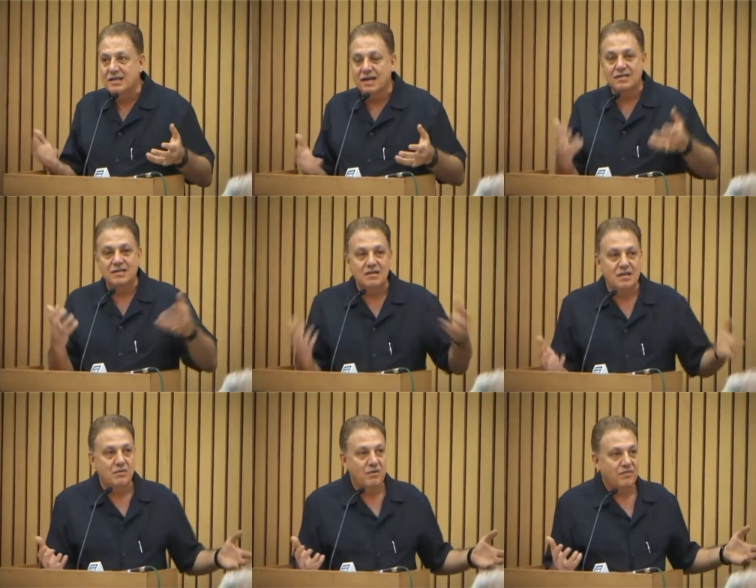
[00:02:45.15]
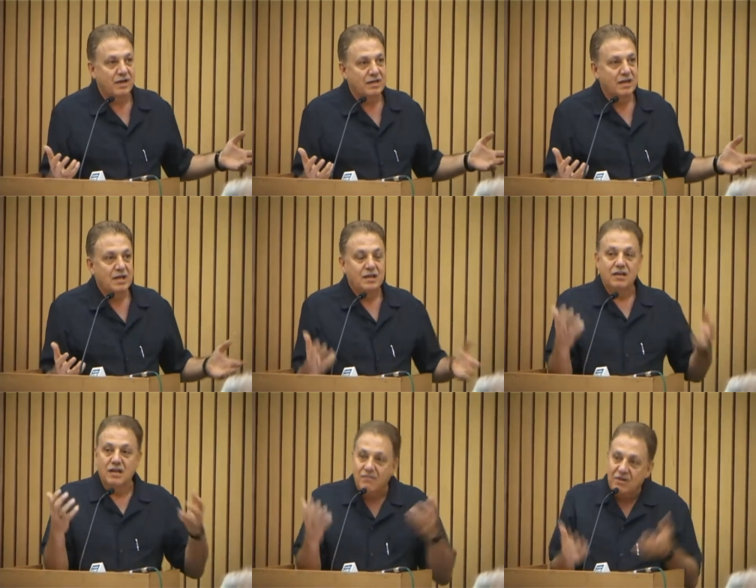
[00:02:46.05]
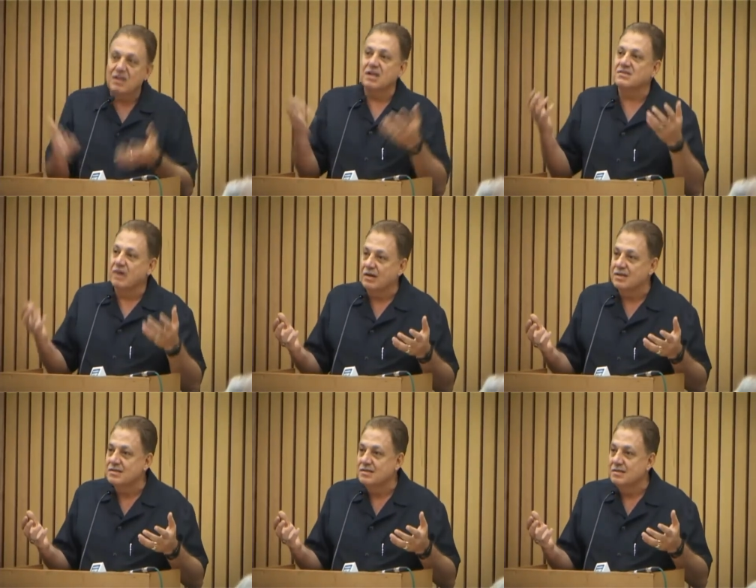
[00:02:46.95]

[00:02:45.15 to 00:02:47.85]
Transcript: and suddenly we find that everything is violence.